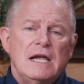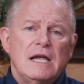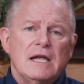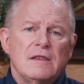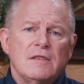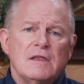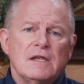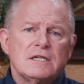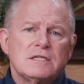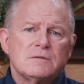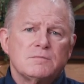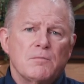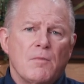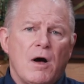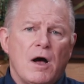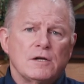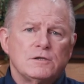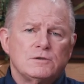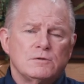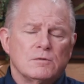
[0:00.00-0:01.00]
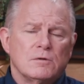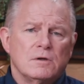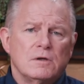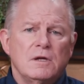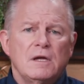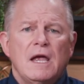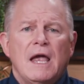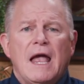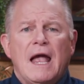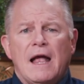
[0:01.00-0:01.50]
In this
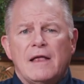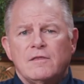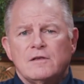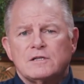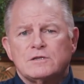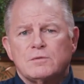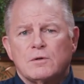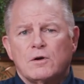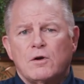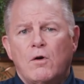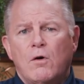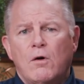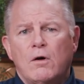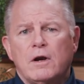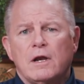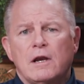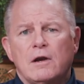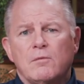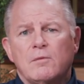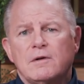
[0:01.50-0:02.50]
module and this recording,